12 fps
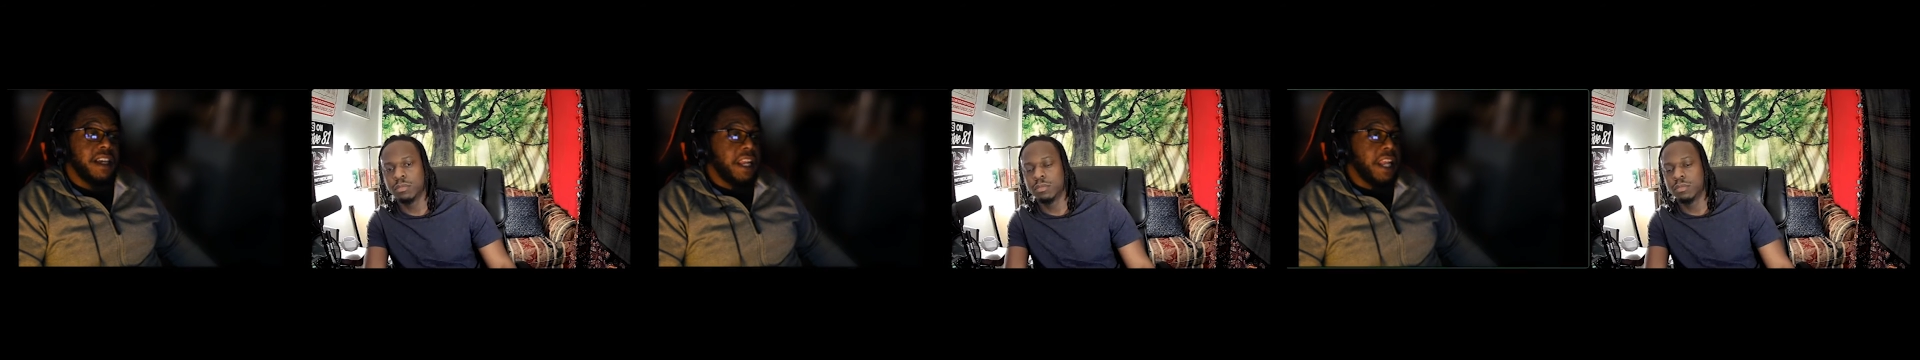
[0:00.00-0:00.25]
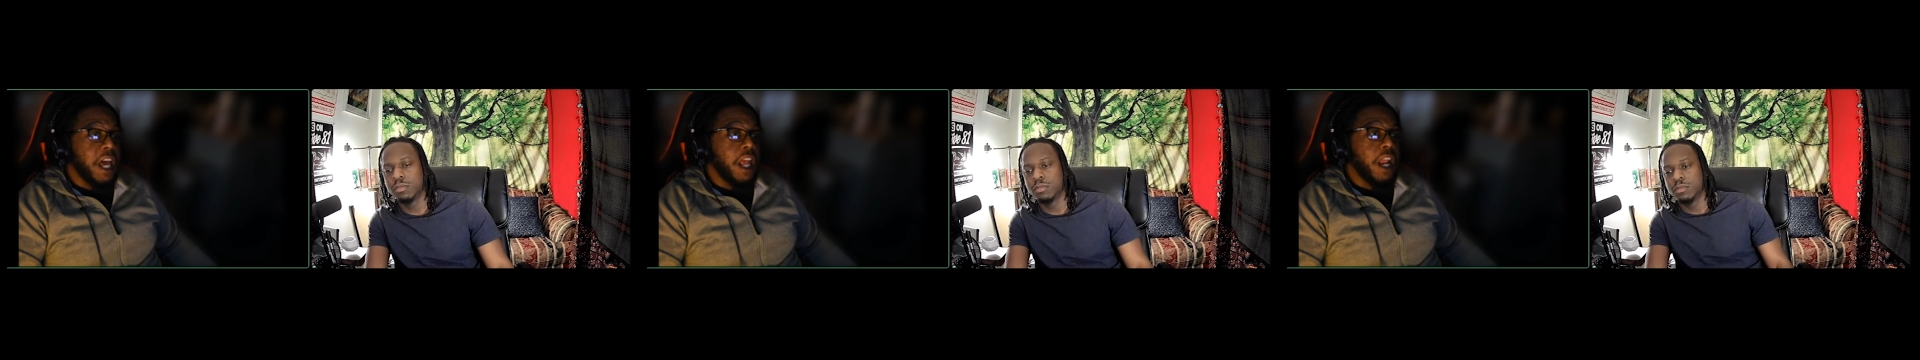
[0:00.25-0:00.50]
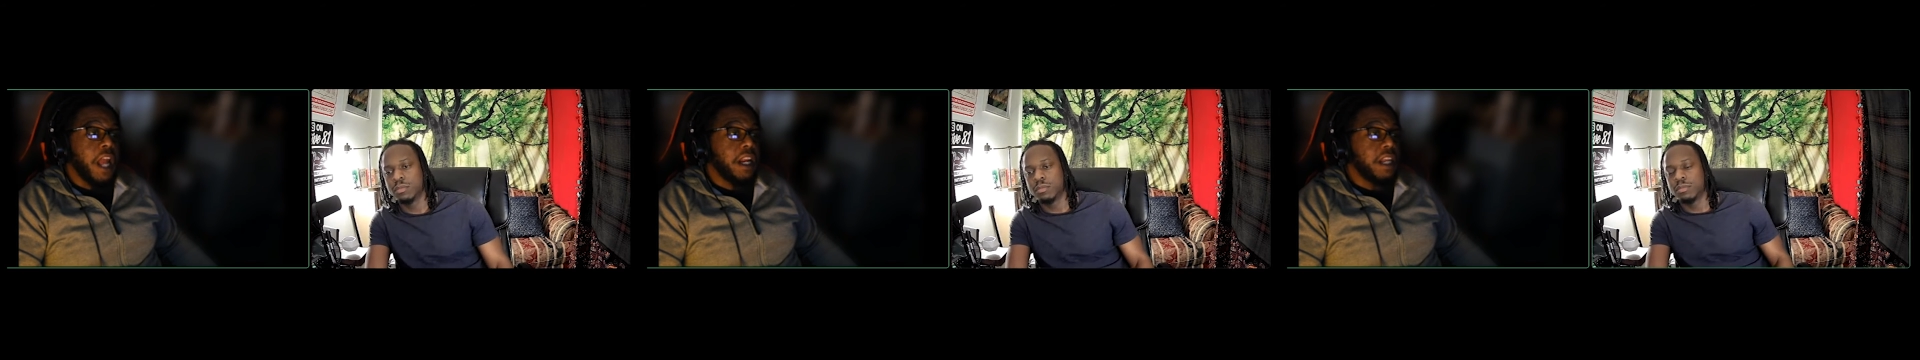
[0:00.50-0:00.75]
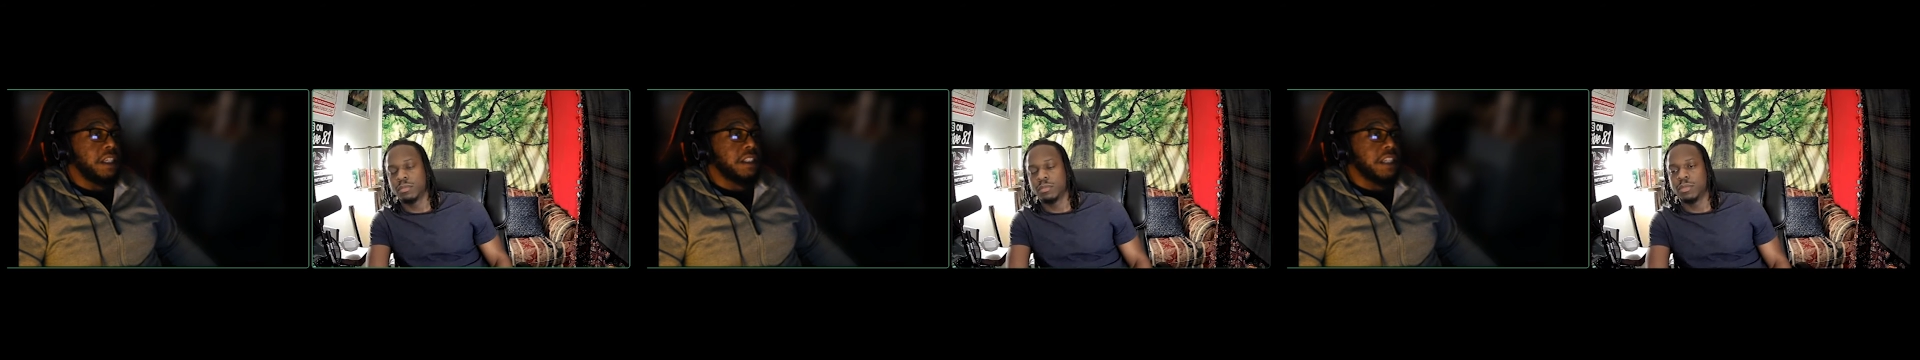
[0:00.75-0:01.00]
Speaker 1: Like a lot of
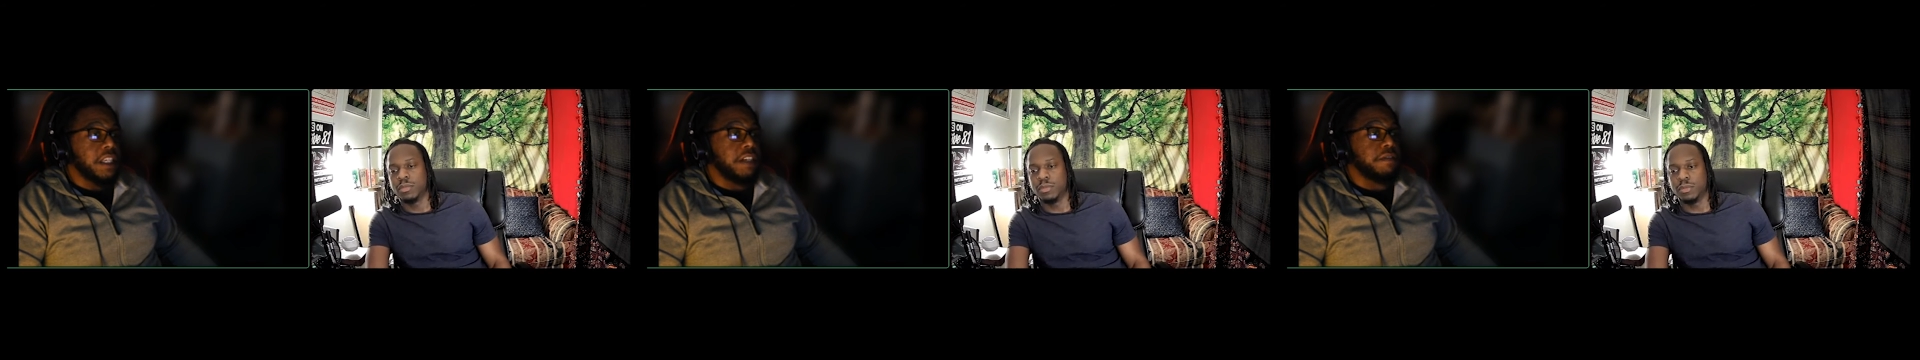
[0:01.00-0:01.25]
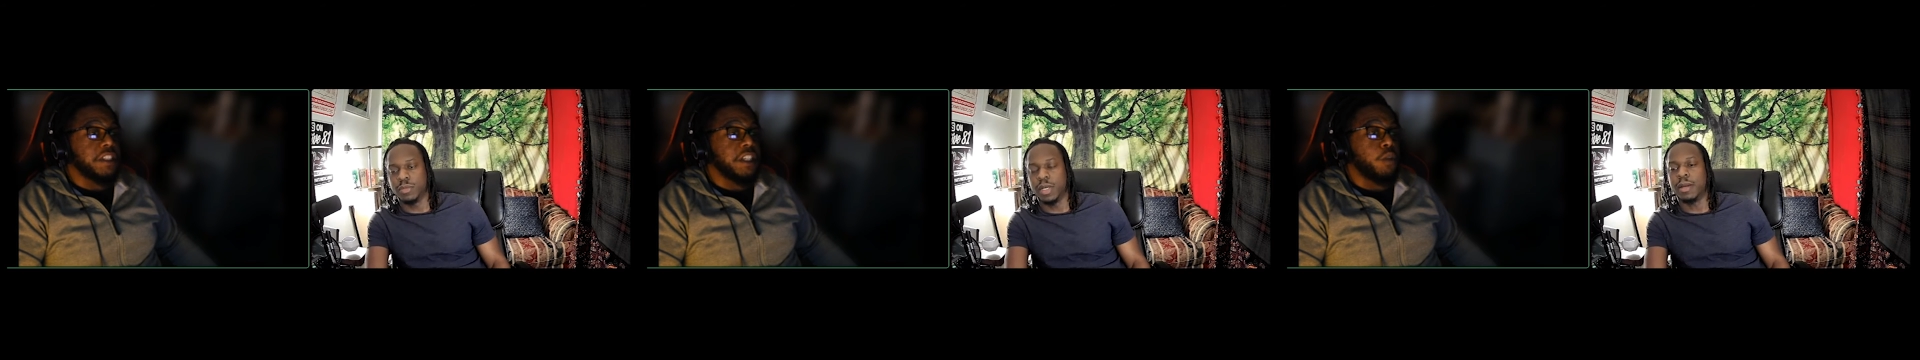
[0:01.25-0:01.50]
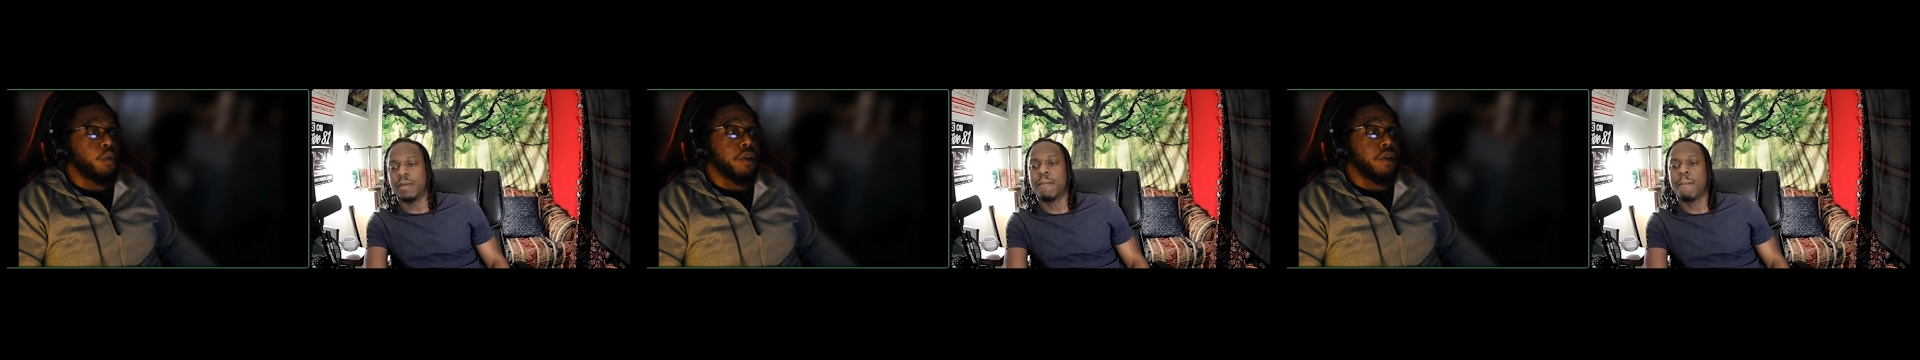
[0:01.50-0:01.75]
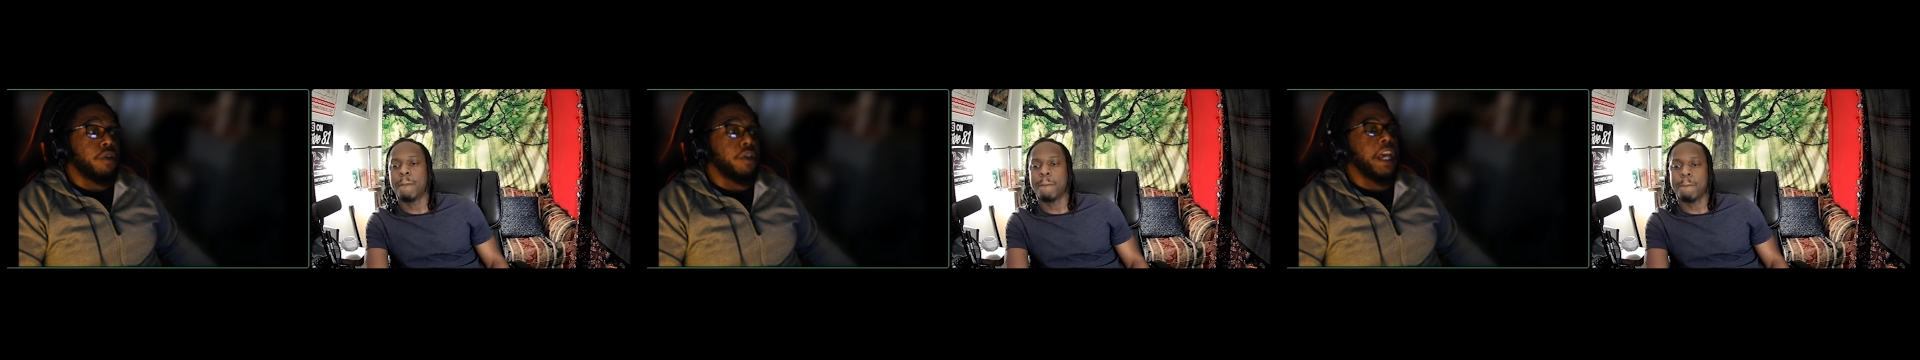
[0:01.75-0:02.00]
these NFT
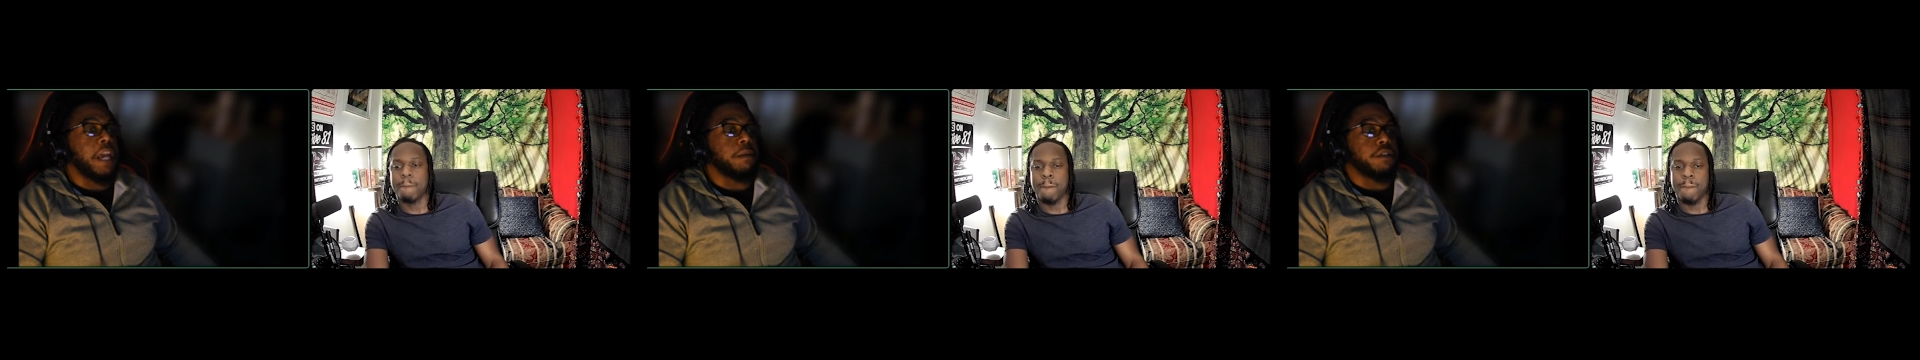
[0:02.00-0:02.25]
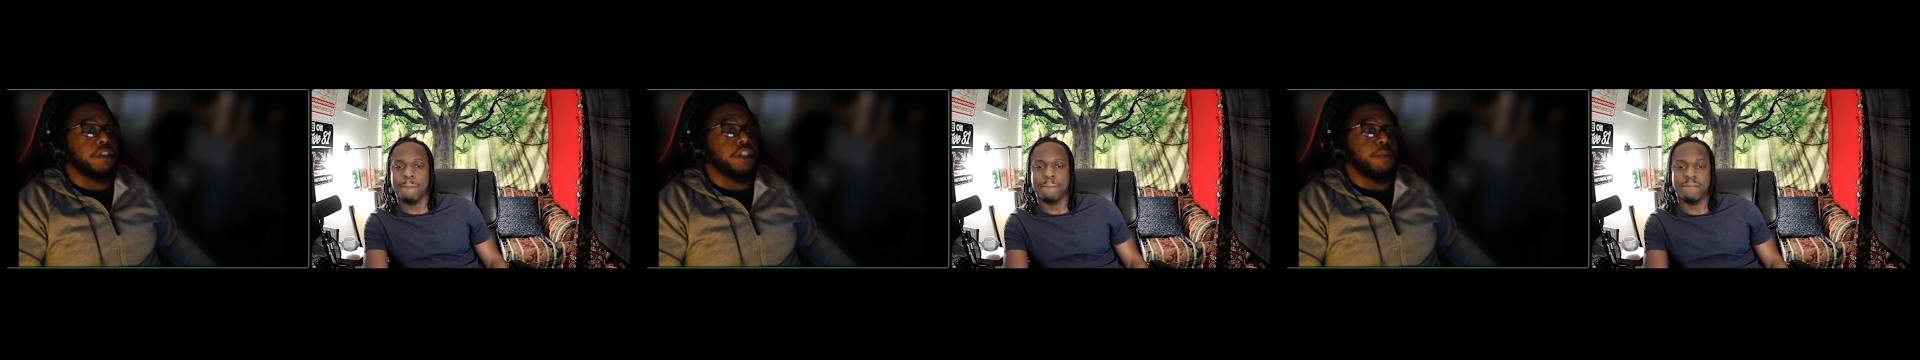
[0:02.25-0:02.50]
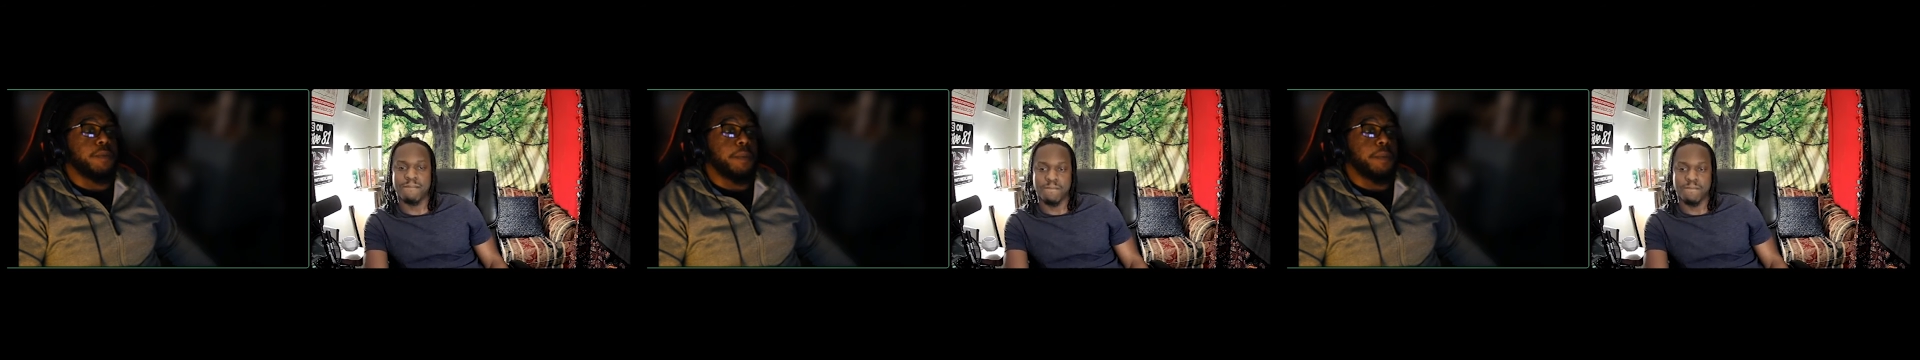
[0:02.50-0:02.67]
world games are just gonna be